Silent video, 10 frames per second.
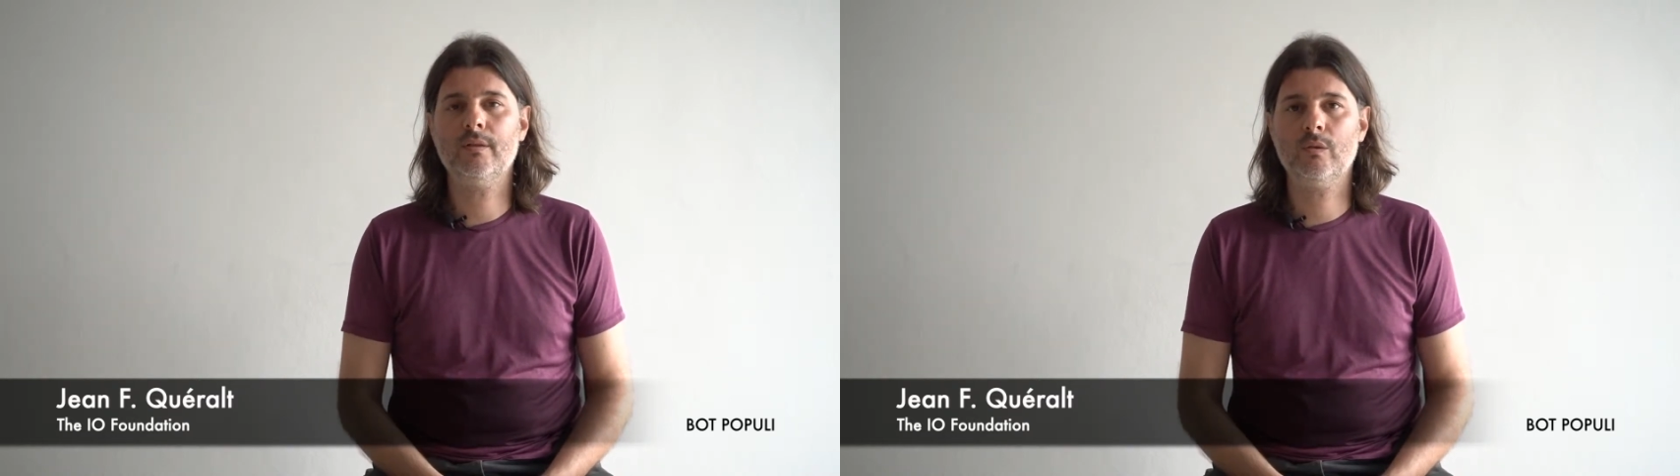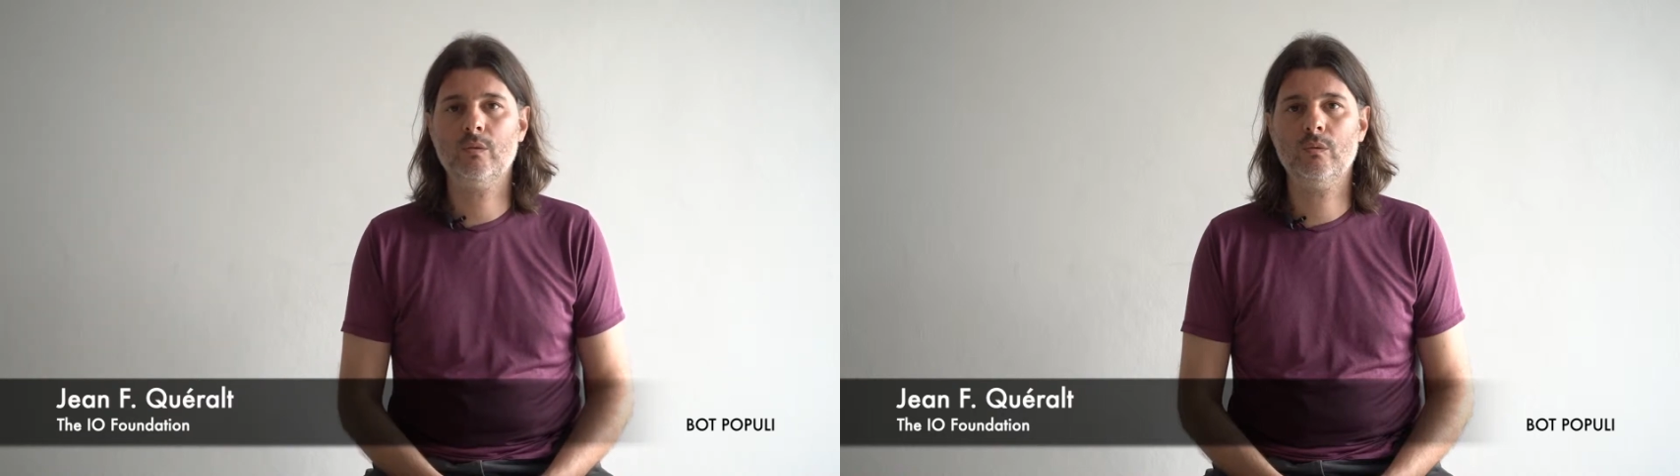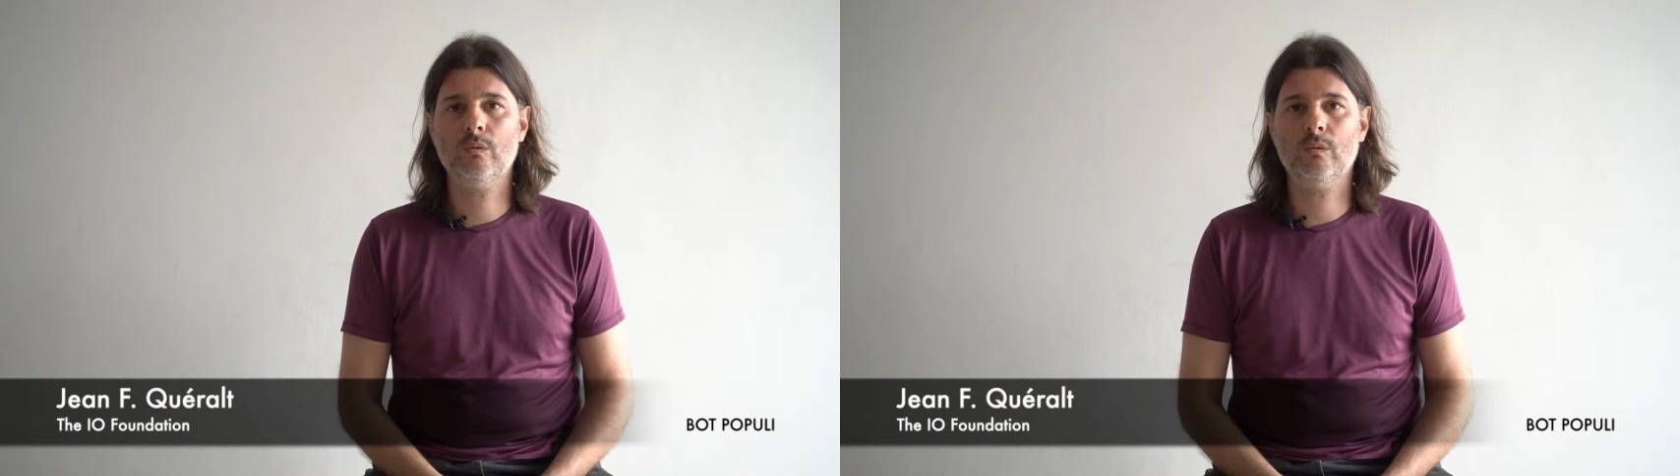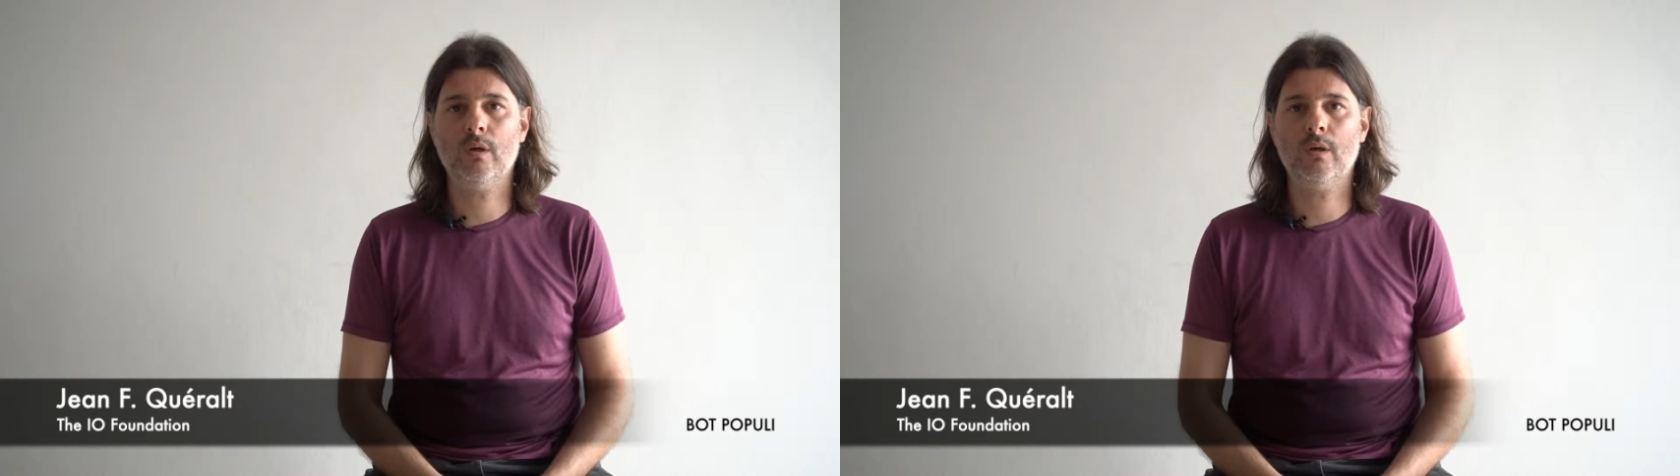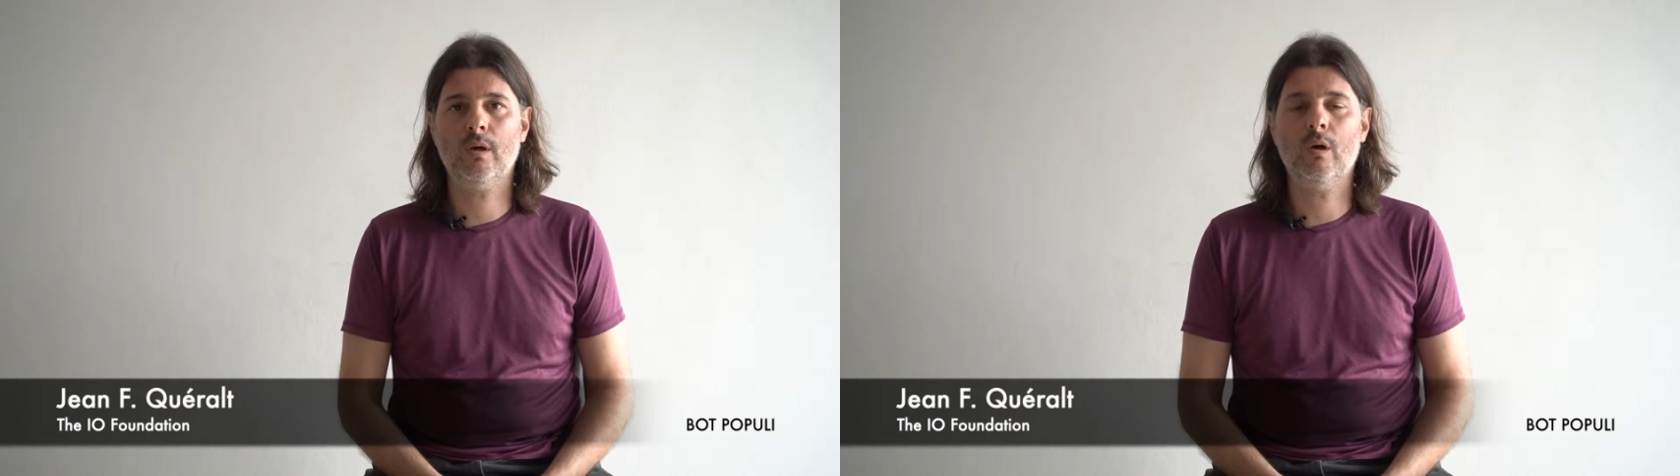to
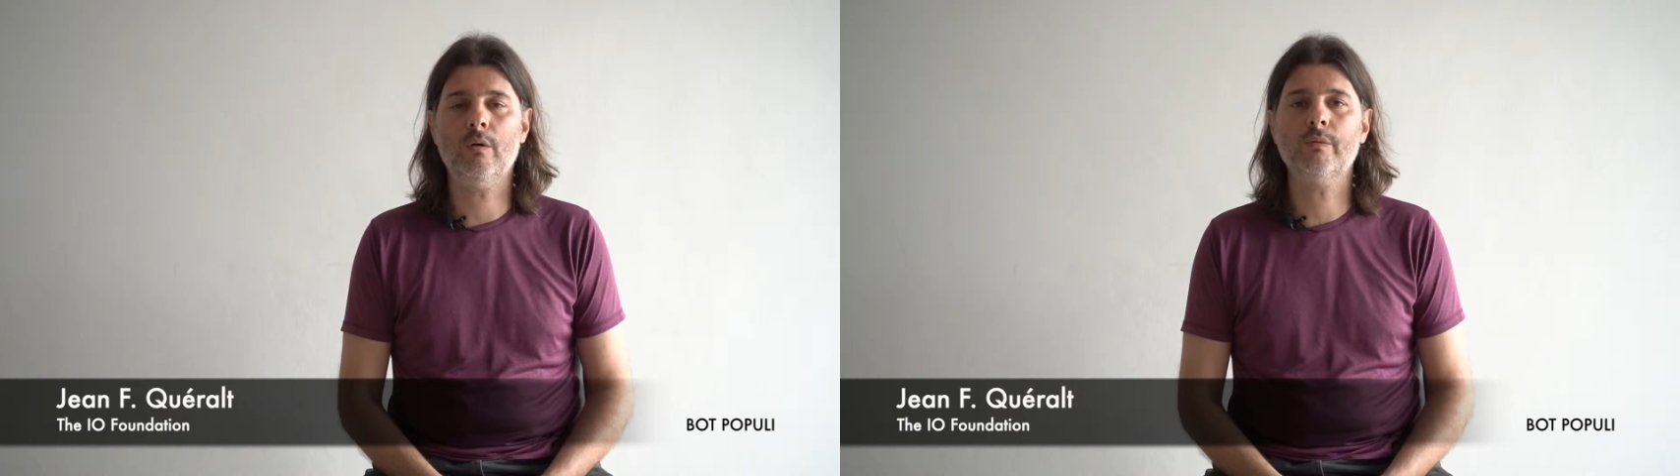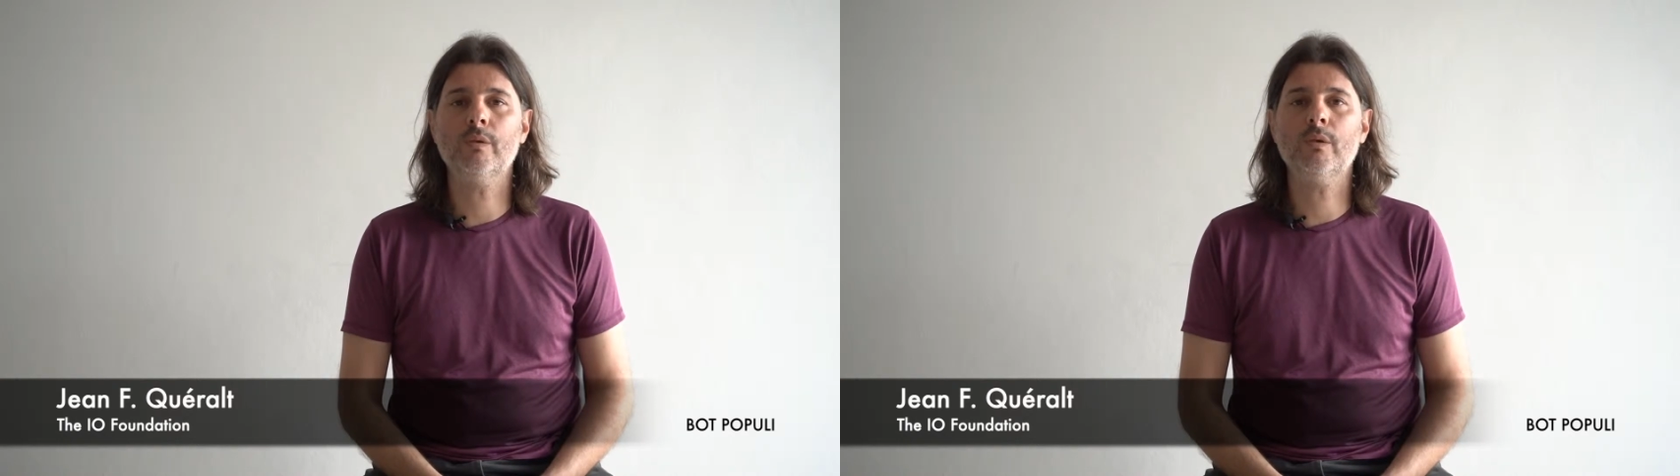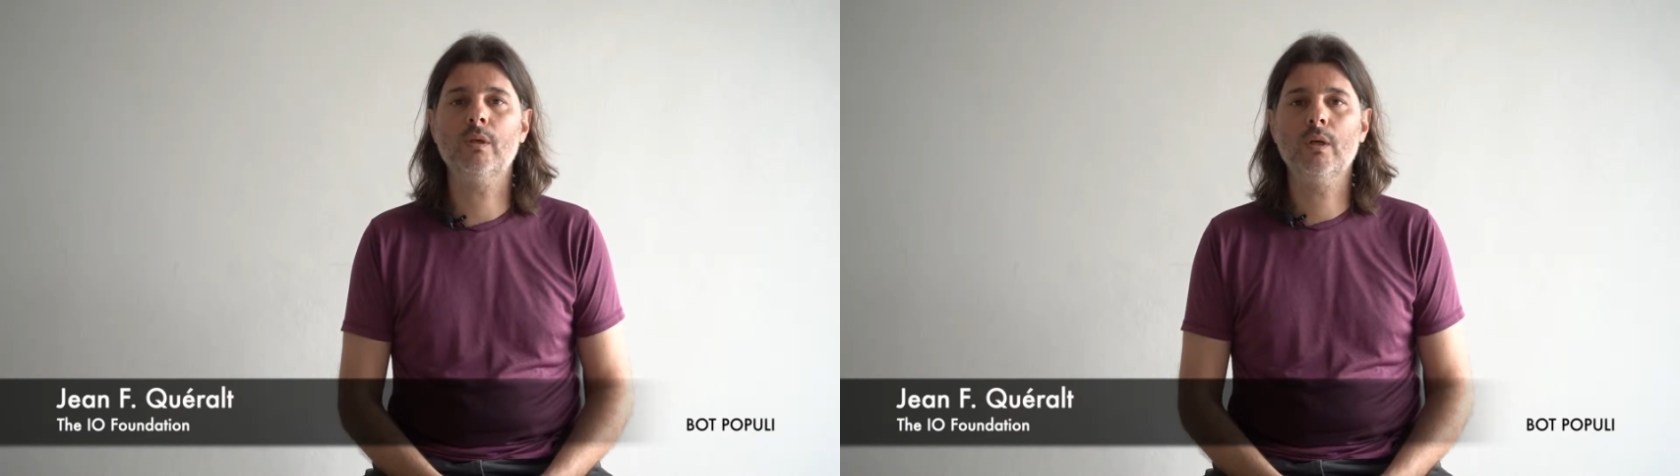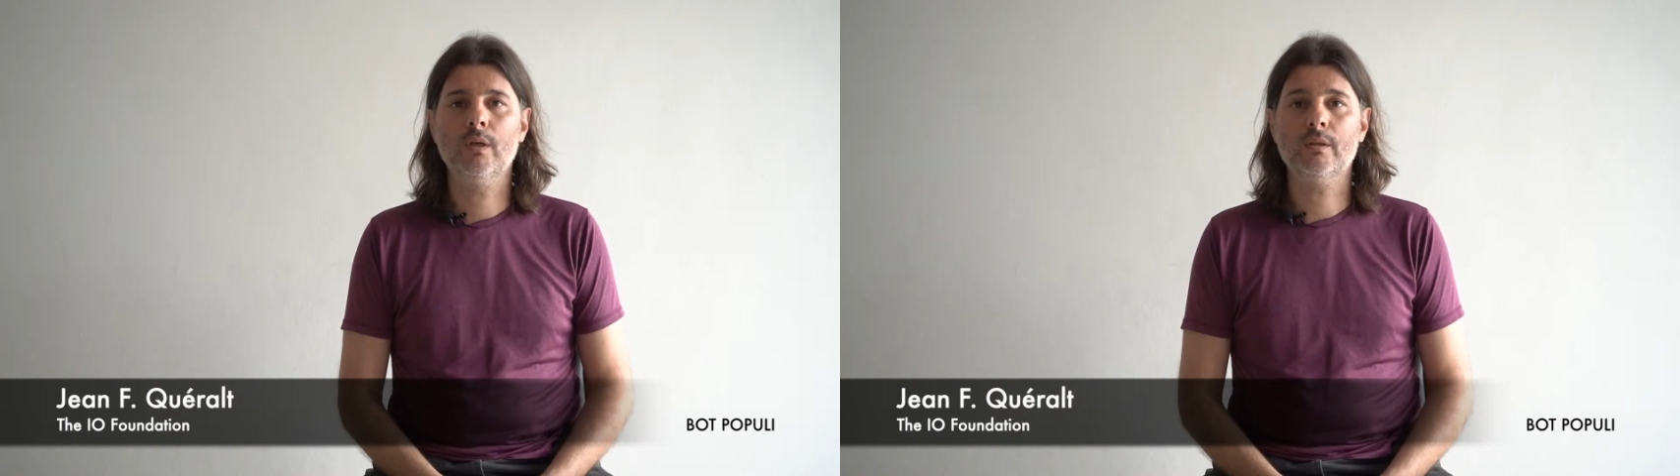offer